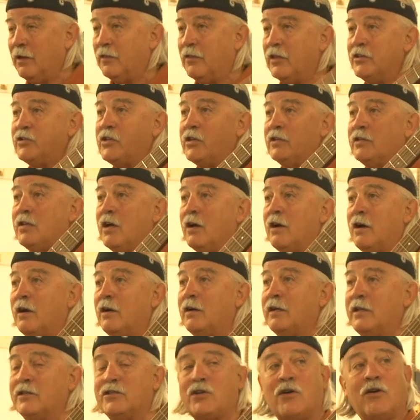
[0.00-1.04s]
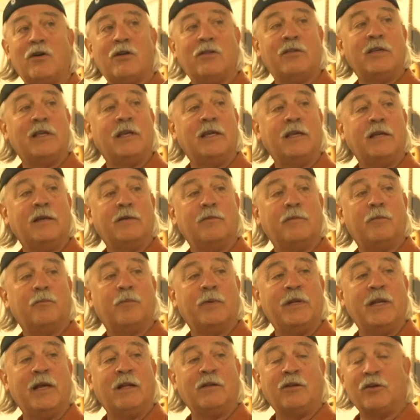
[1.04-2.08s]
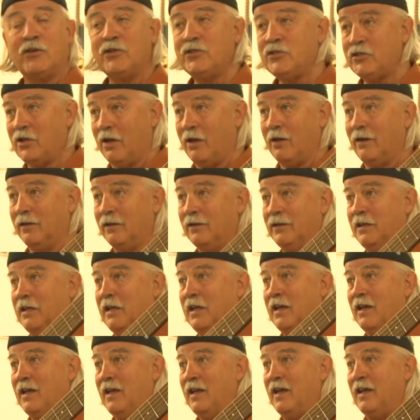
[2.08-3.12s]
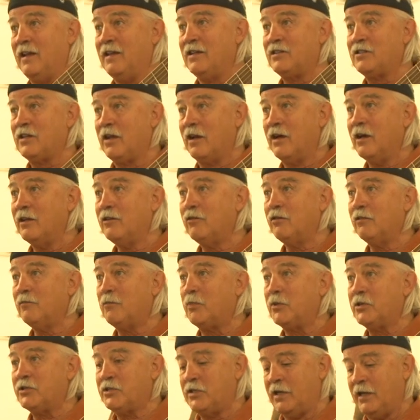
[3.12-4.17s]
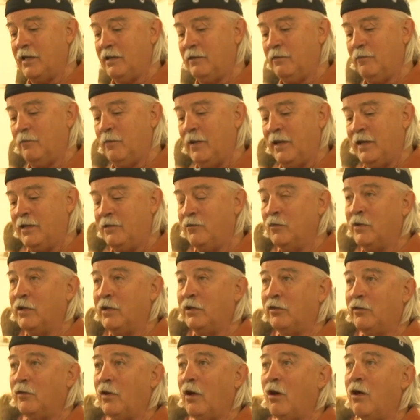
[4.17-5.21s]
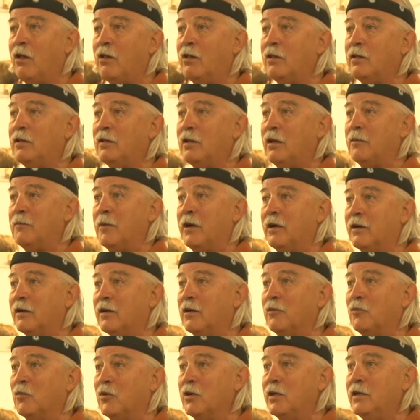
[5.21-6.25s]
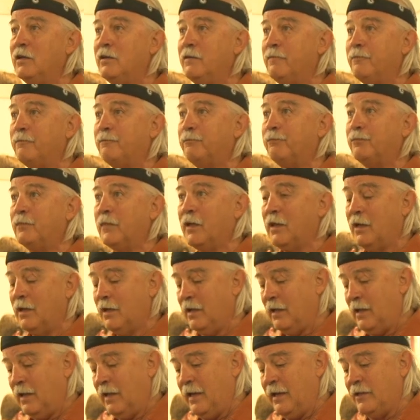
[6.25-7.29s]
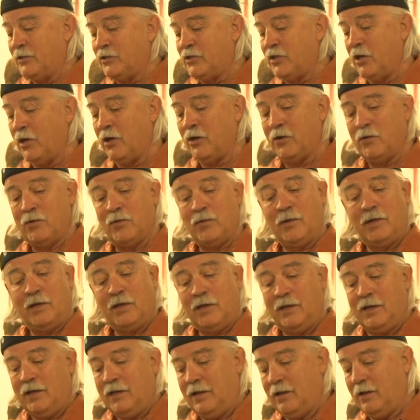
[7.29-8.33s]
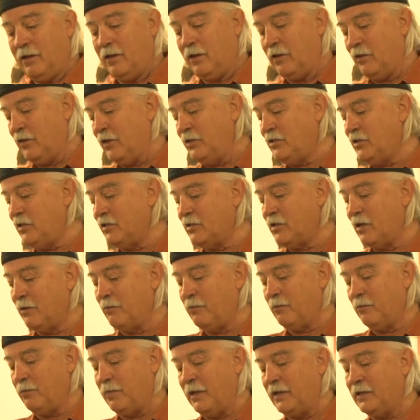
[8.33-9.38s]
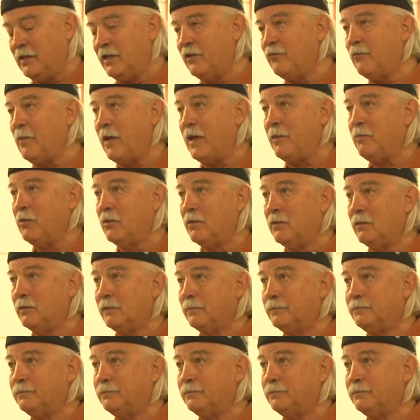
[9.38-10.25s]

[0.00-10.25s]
This guitar is called the Bedell Earth Song, and it's 100% made with all American wood. And so this is a big leaf maple.